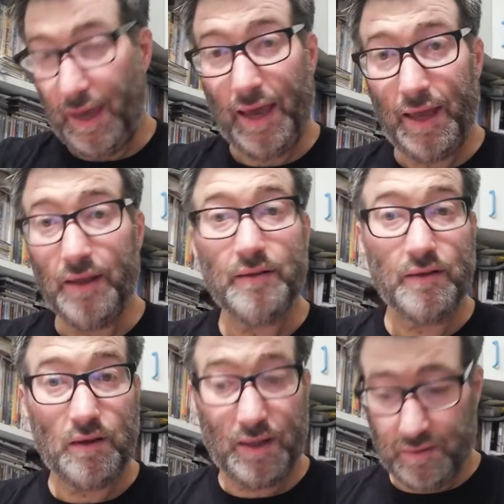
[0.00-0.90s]
And
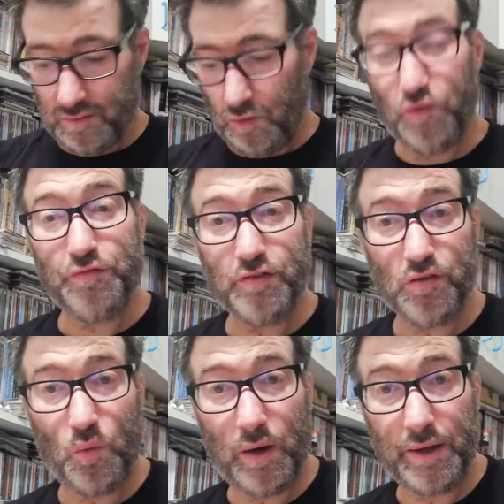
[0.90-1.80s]
the last
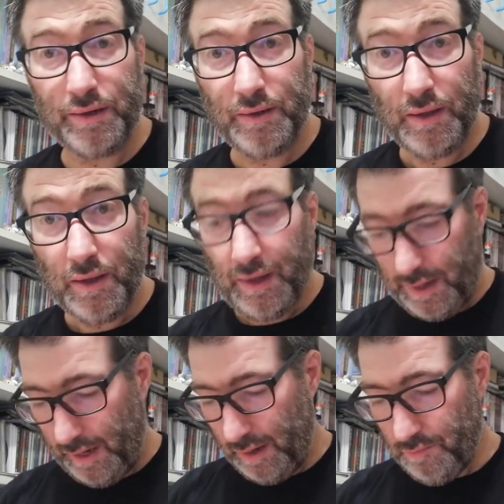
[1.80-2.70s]
official one
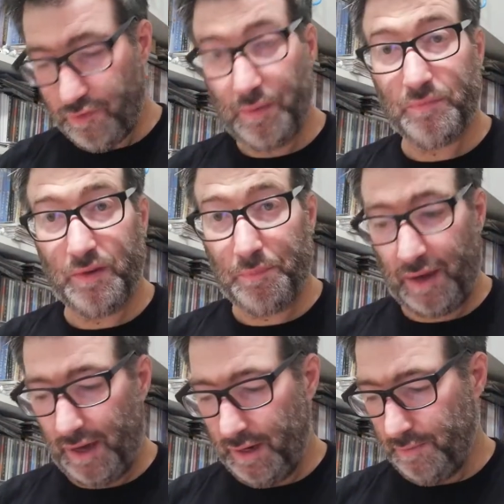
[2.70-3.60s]
came from
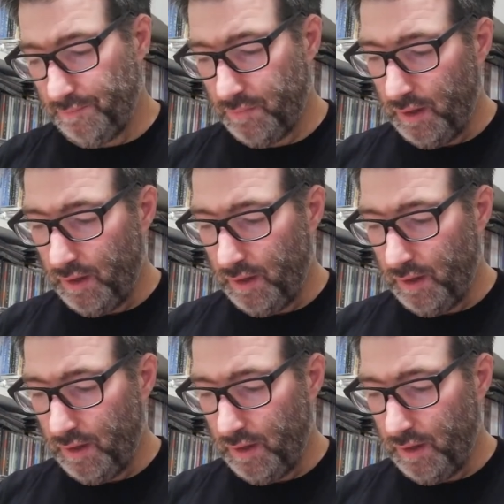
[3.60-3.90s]
Japan,